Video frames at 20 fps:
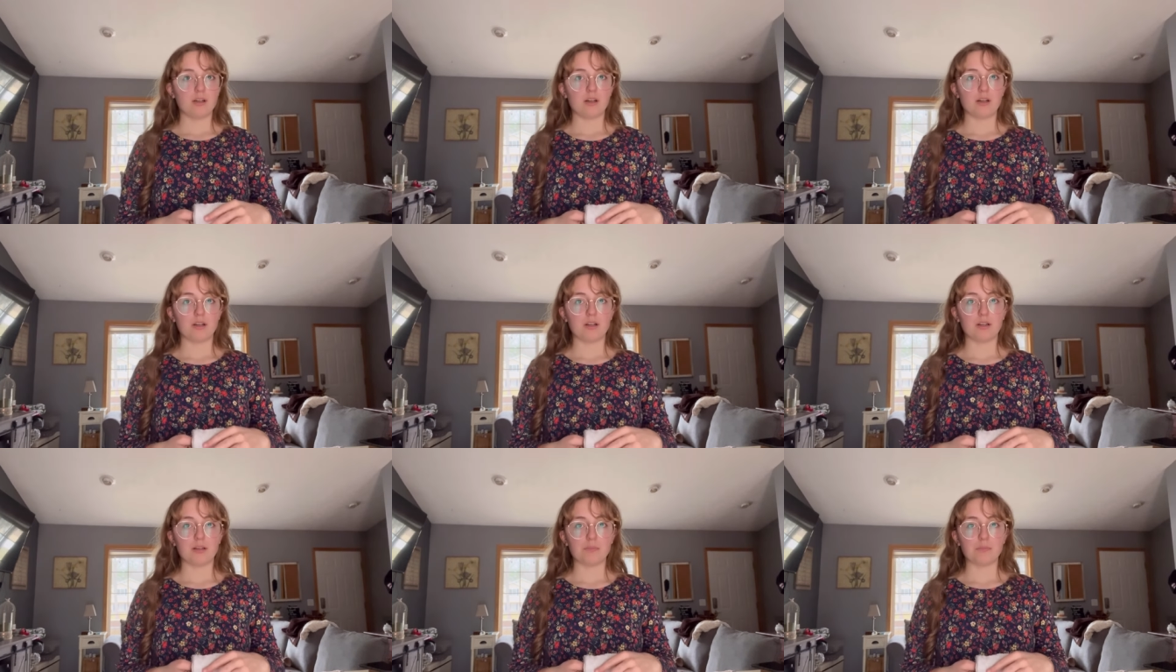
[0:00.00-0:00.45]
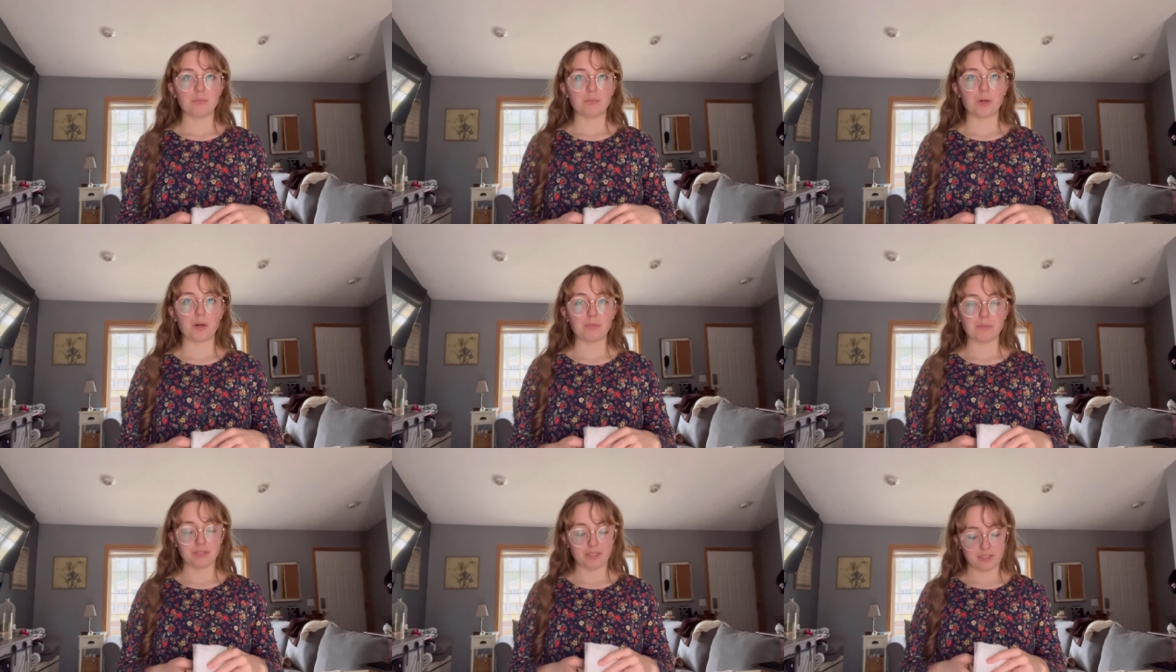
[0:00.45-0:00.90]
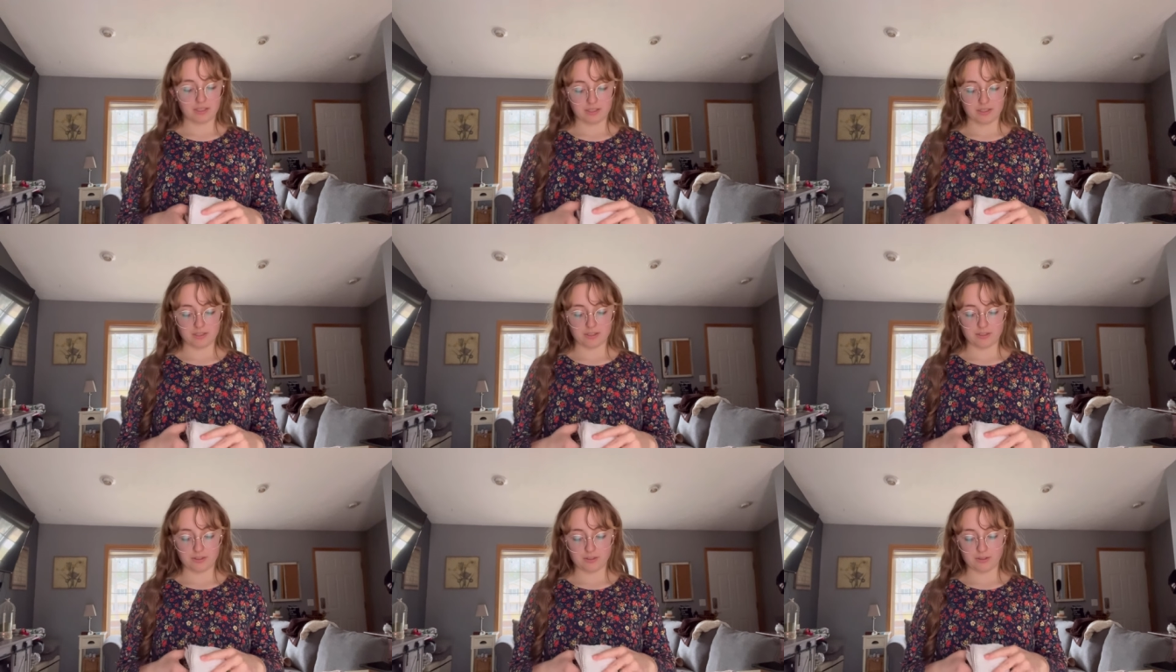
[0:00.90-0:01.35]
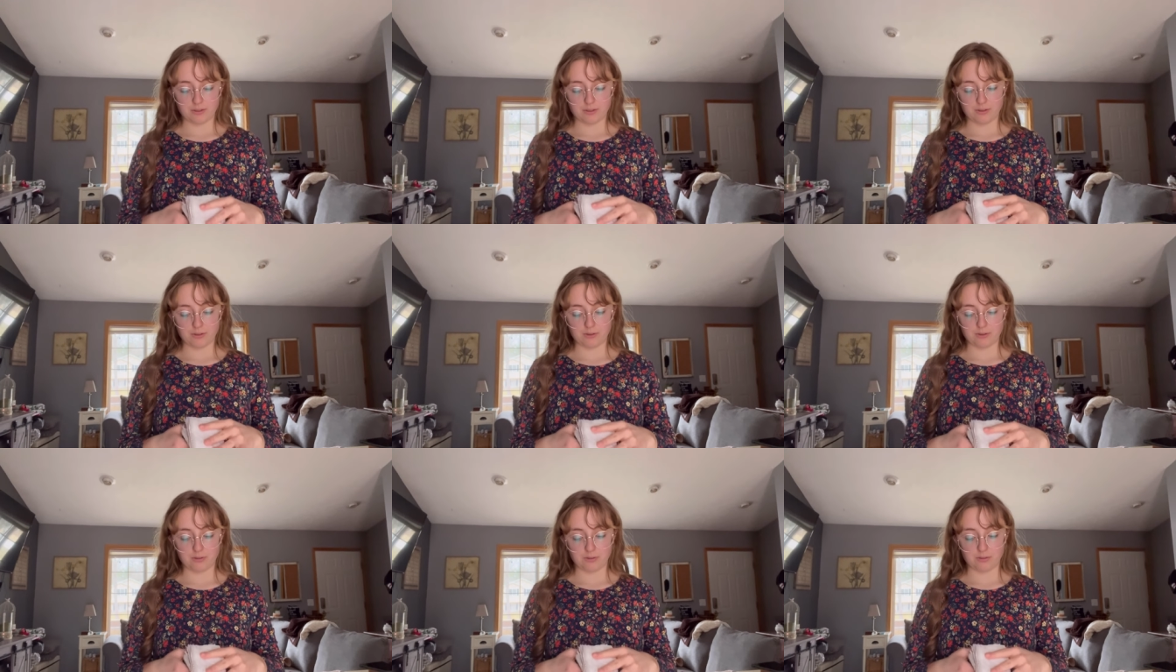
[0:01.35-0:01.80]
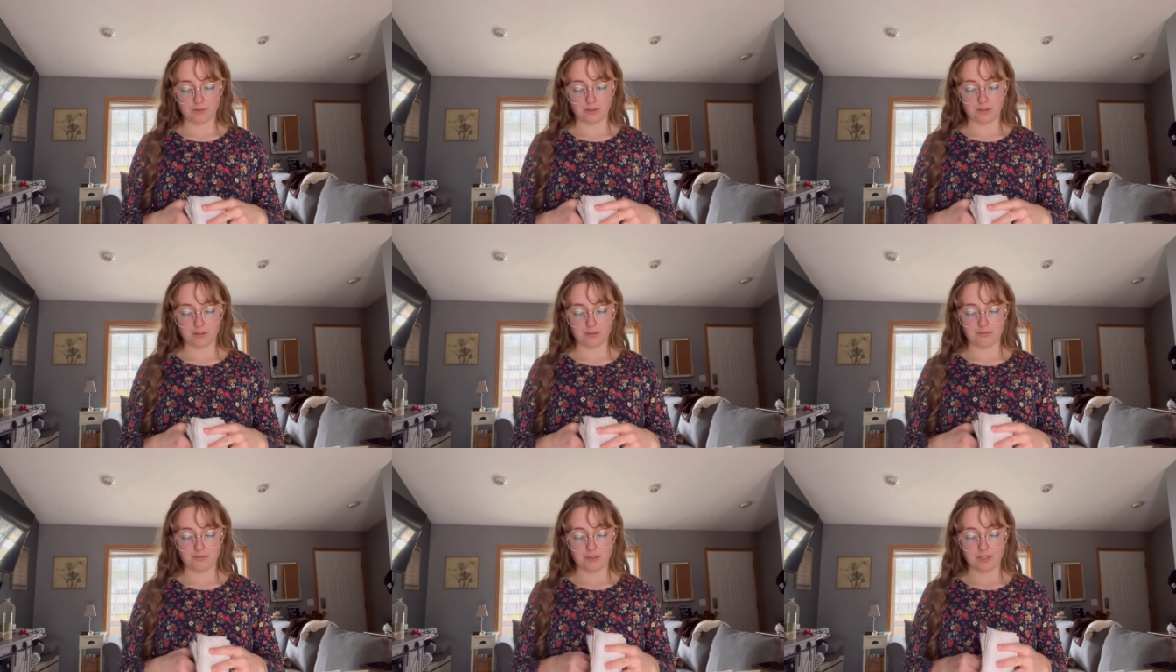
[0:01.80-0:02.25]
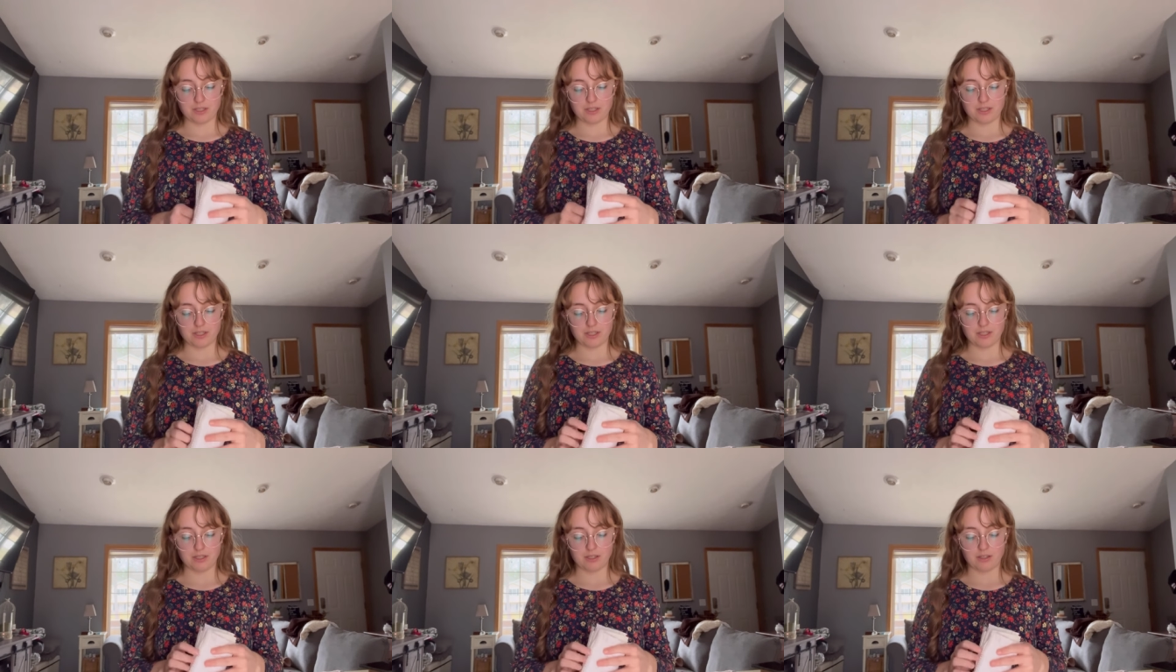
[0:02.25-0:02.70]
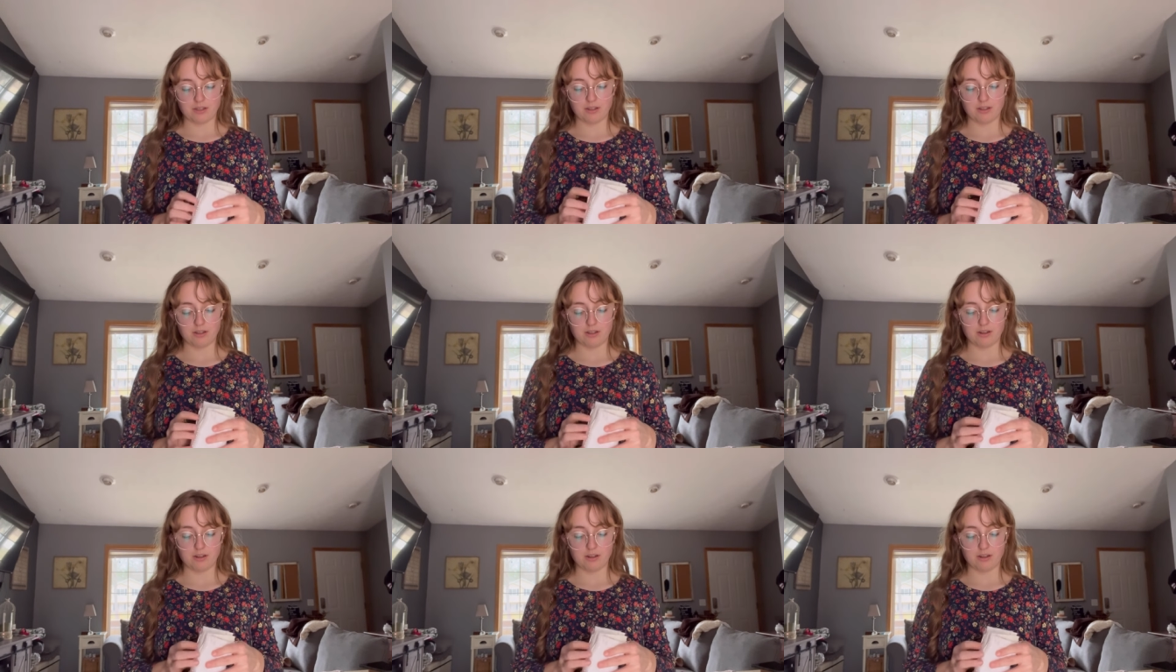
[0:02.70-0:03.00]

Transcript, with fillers: I'm probably gonna just do all the finishing